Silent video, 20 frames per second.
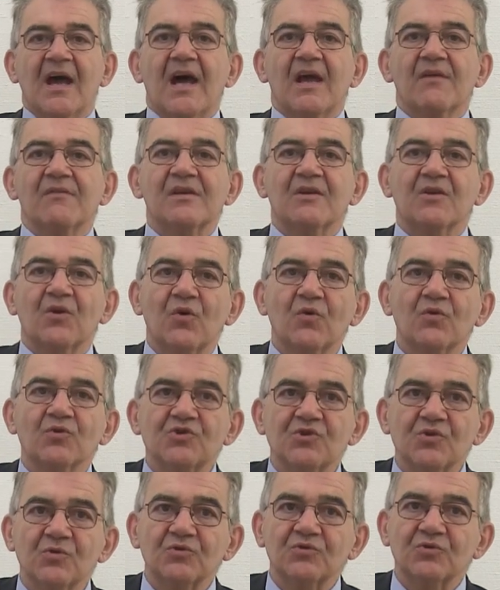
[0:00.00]
I will
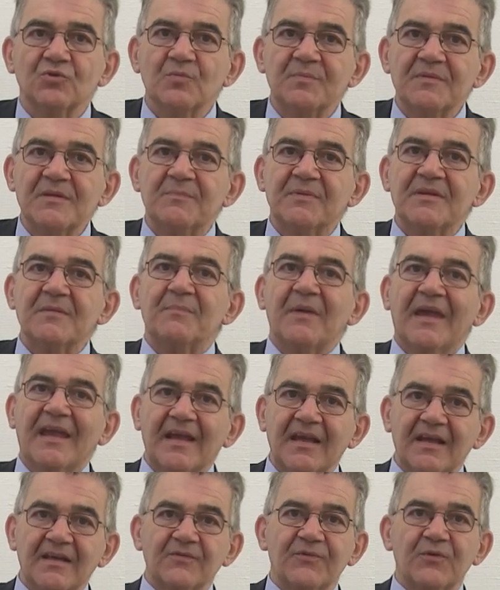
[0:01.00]
coach you to be
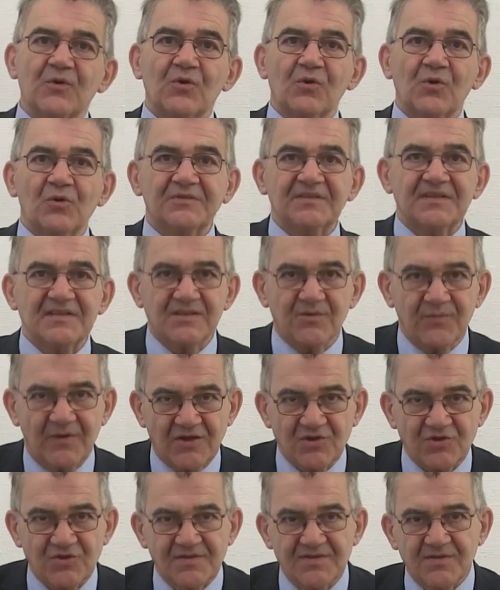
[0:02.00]
prepared for all these
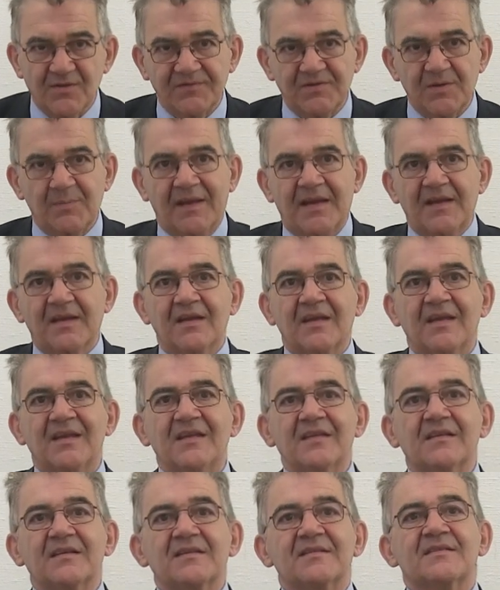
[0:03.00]
questions of the bank.
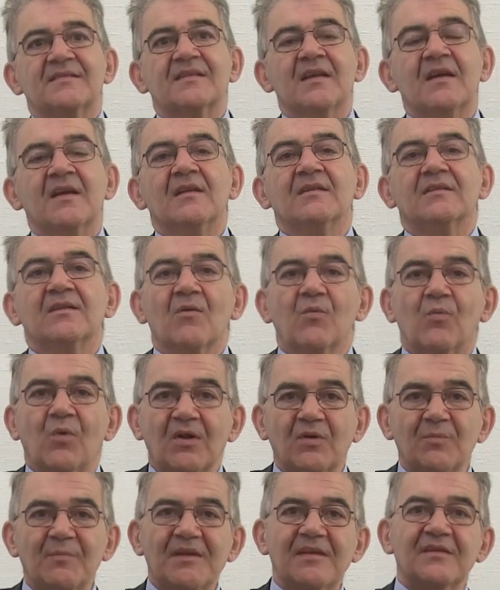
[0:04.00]
Here is the
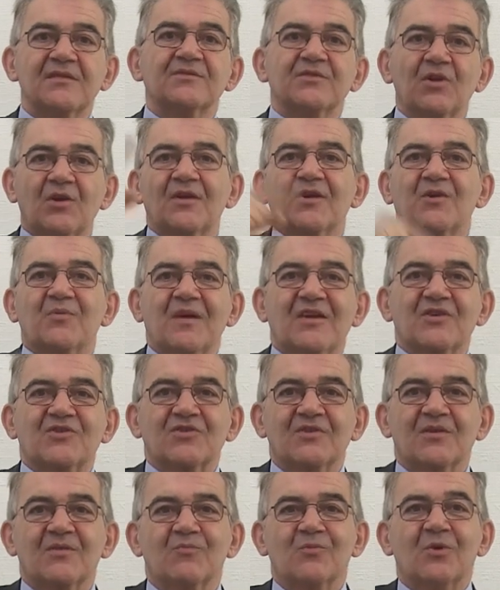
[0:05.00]
$1 million
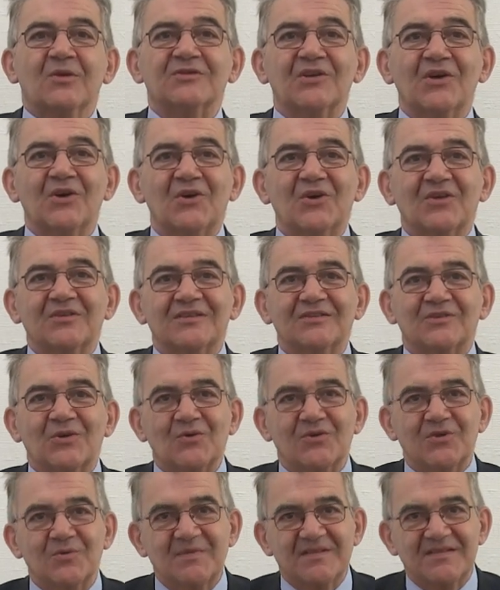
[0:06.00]
question. What are the
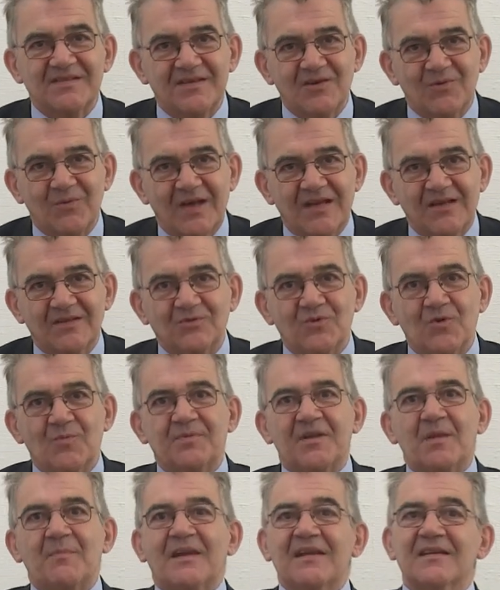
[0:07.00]
documents required to
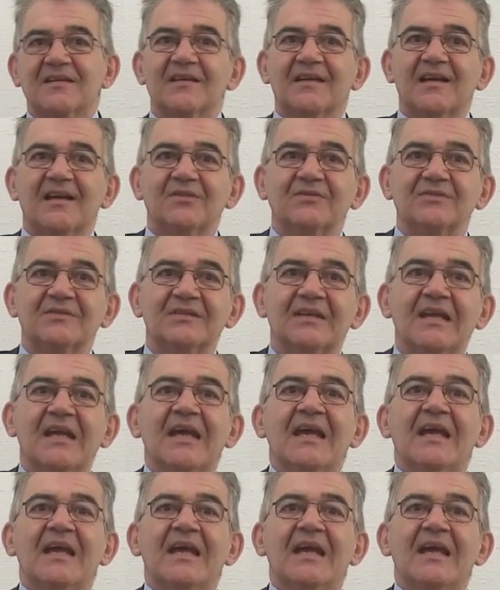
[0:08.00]
open a bank account?